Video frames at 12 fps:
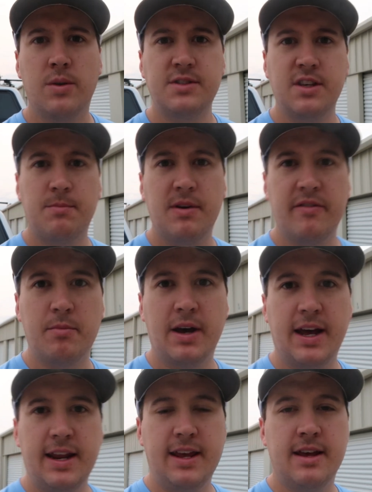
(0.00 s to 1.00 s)
What's up,
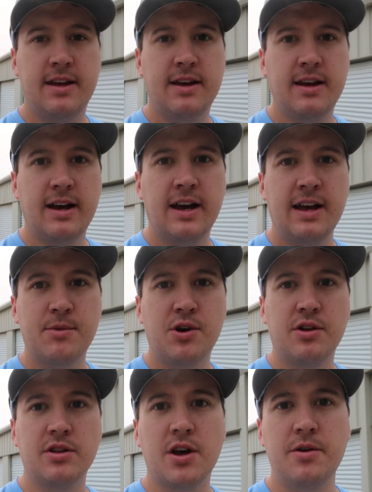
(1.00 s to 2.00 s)
everybody? I am
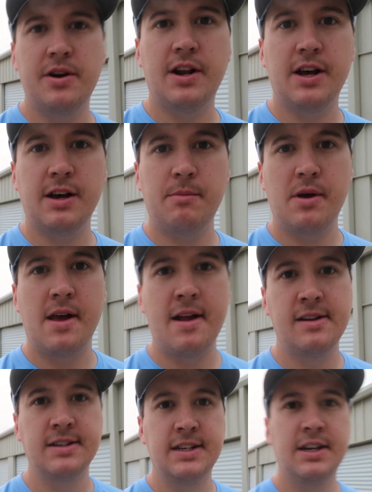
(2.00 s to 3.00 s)
all loaded up,
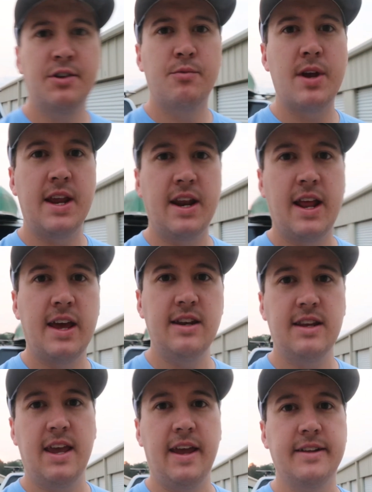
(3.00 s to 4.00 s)
ready to
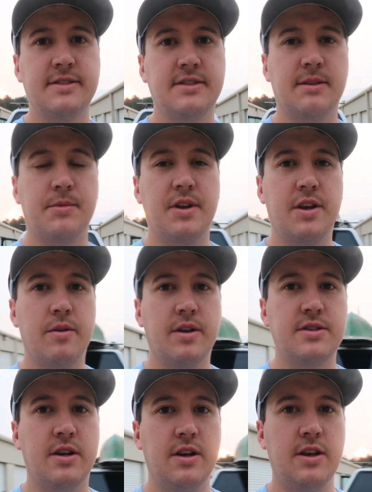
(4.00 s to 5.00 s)
head to Kansas. I'm gonna go
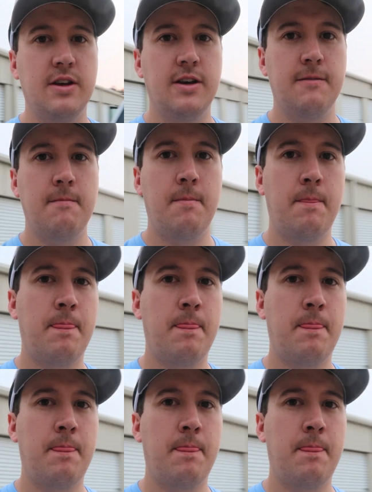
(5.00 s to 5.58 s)
on a turkey hunt.